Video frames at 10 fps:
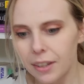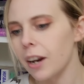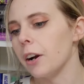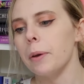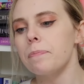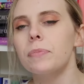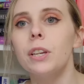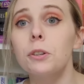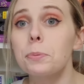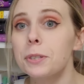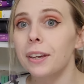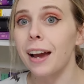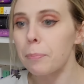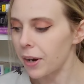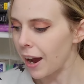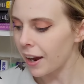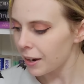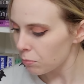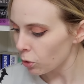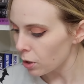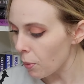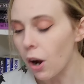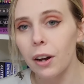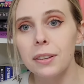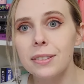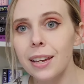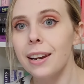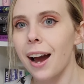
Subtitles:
All right, here's what's gonna happen. I am gonna pause and